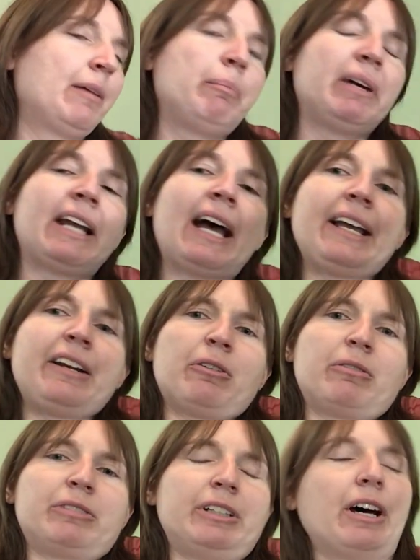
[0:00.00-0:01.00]
But I
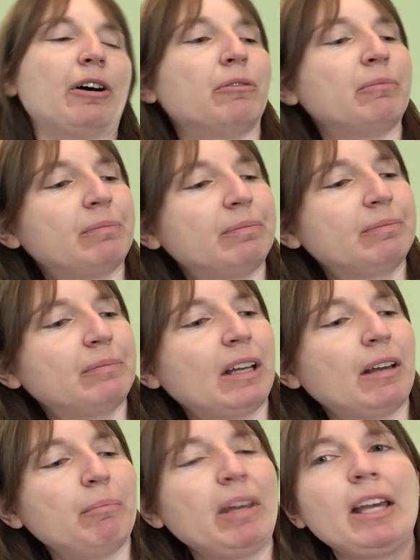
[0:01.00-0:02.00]
don't know.
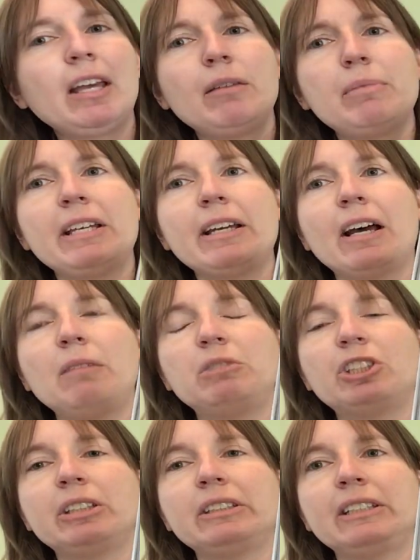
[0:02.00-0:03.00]
Maybe I'm
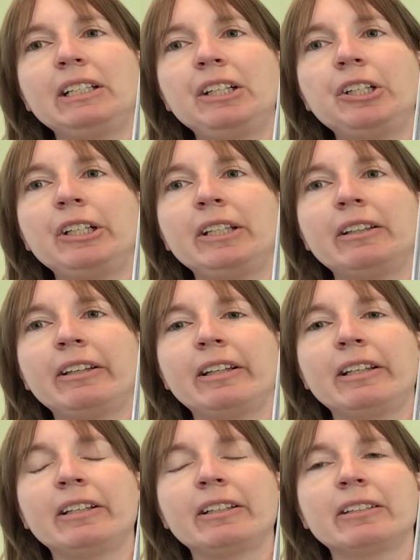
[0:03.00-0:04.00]
just hearing
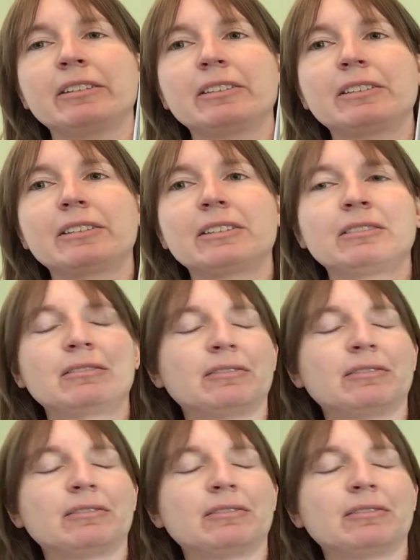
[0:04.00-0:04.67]
things.